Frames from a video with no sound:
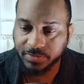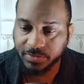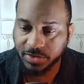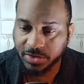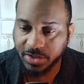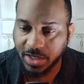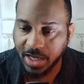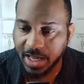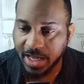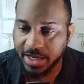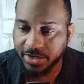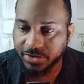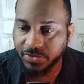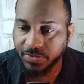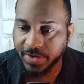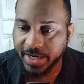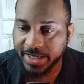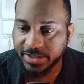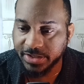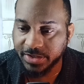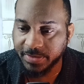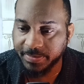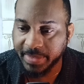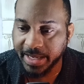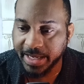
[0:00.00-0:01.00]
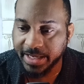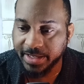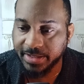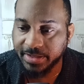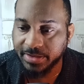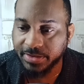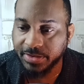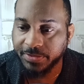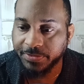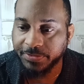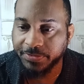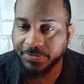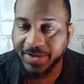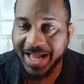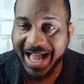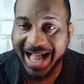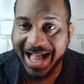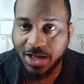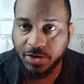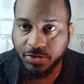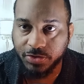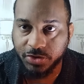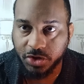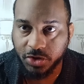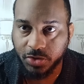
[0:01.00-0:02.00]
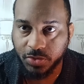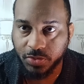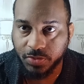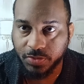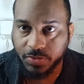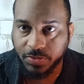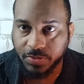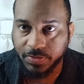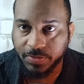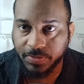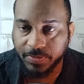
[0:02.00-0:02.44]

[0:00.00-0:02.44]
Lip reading: to underestimate the value